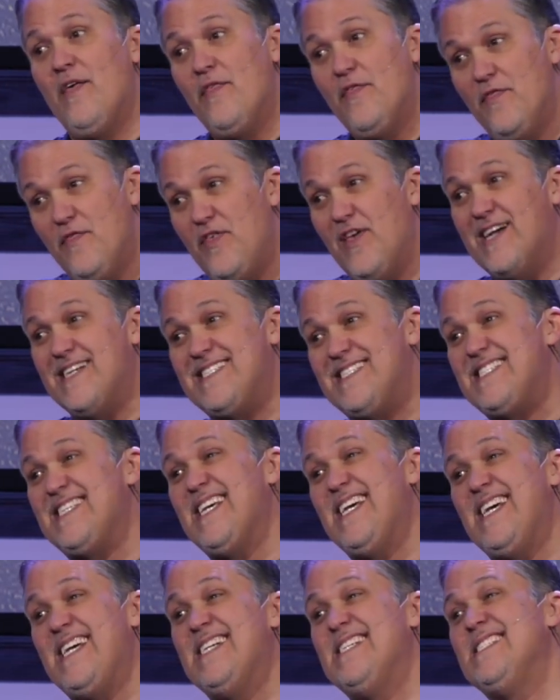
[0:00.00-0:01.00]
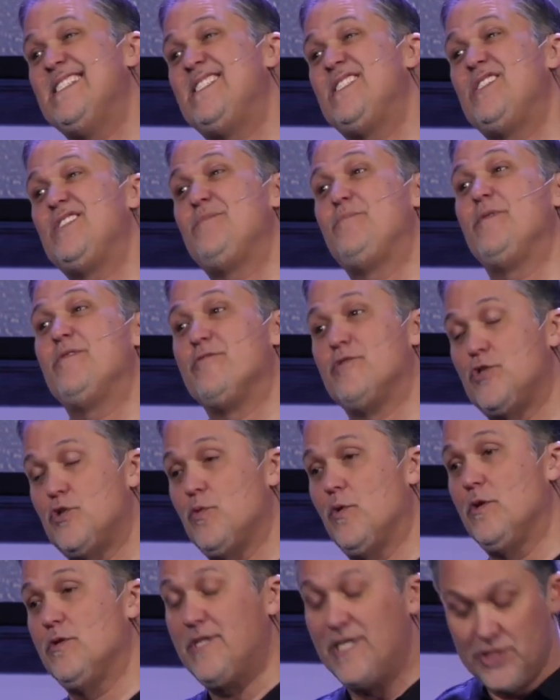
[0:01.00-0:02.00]
This is spiritual.
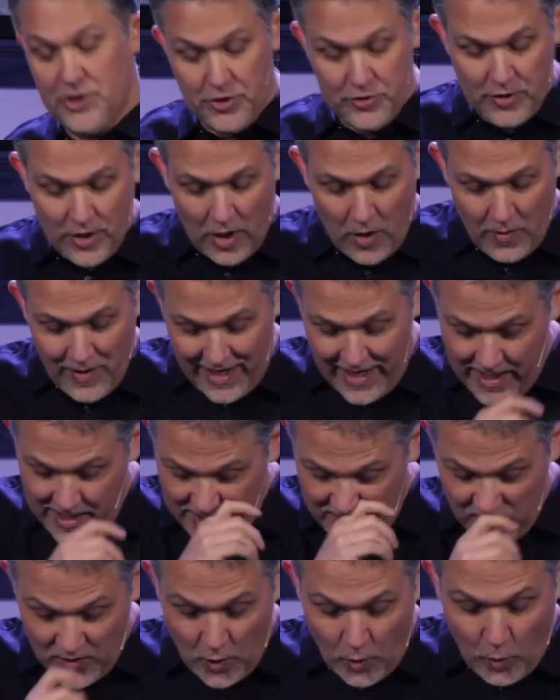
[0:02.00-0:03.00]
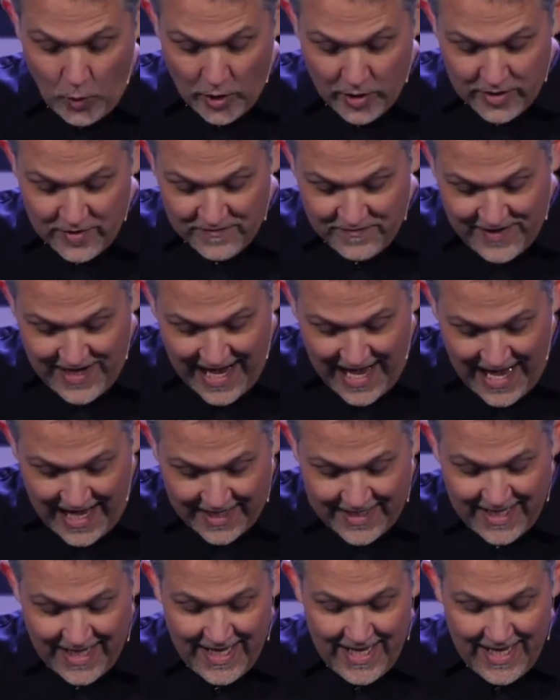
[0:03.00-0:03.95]
Did you know in the Word of God,